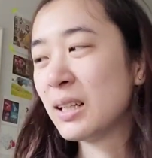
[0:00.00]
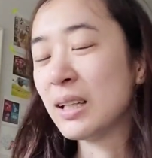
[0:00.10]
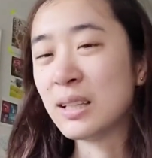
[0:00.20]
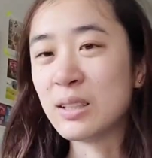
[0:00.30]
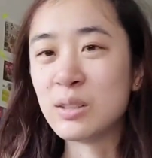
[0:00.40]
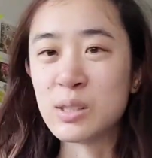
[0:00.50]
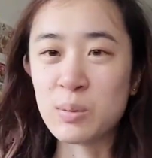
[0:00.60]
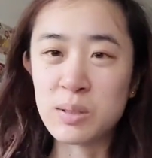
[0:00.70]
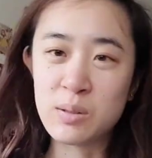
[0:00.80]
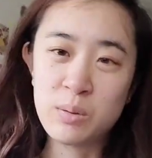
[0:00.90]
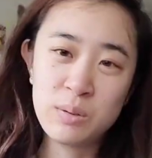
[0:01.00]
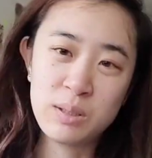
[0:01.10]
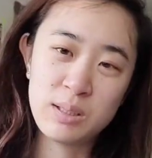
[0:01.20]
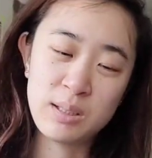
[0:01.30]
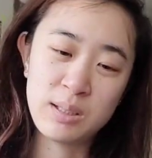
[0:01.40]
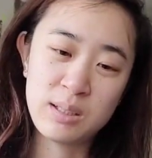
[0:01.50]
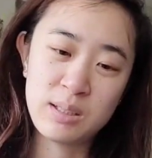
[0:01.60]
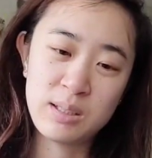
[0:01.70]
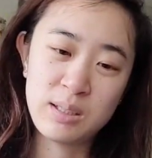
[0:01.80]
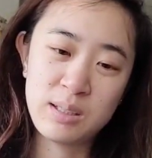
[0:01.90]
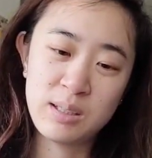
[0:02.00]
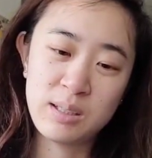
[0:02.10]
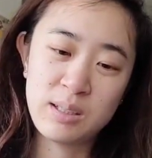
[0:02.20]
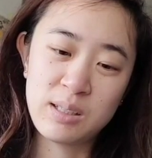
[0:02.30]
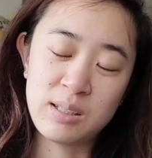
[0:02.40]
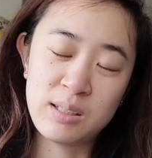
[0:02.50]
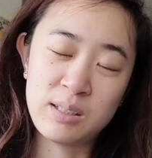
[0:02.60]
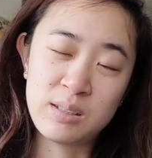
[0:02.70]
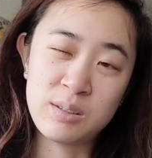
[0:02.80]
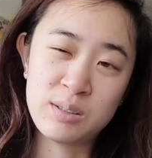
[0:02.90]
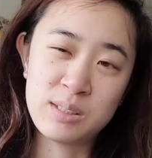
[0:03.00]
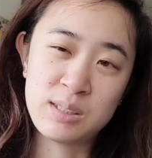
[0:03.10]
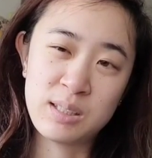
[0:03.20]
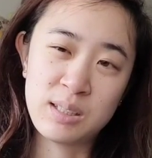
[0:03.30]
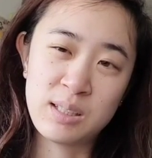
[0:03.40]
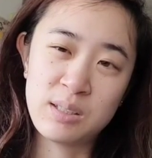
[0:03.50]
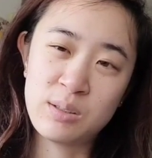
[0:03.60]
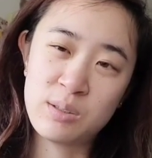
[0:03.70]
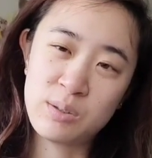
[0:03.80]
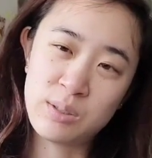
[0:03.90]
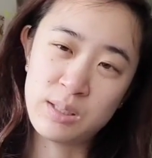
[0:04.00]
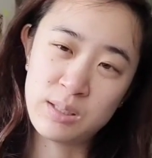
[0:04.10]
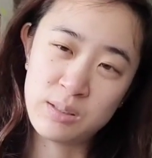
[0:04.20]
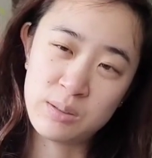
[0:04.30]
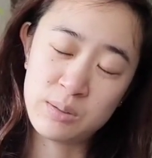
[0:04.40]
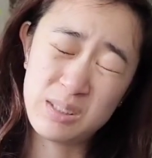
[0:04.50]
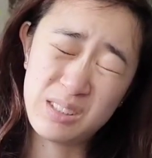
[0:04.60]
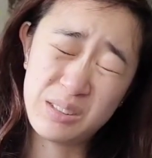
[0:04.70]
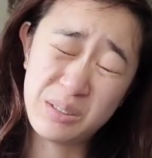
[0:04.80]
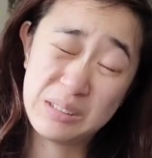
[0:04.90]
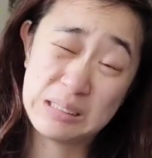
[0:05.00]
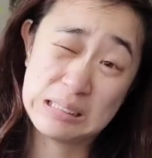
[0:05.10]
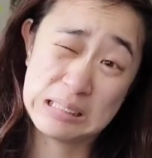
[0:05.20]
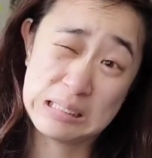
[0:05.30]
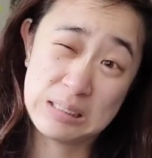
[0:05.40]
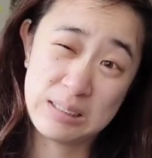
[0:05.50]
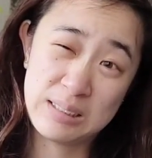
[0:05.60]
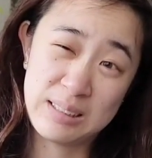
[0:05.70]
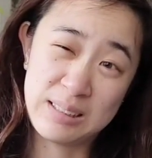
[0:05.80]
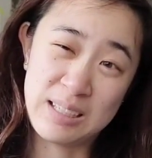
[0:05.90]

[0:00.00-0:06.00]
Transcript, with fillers: Like, you just want to hold it there and let it do its thing, get used to it, and then hold it. Yeah.